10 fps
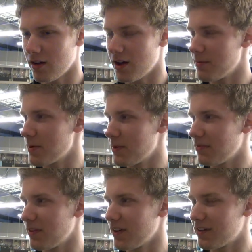Um, I'm
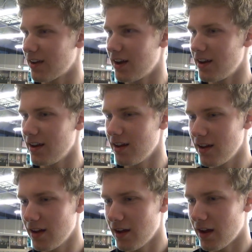definitely excited,
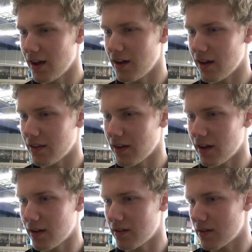and I
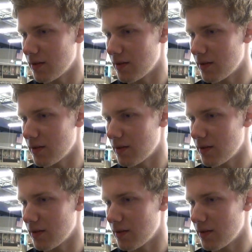think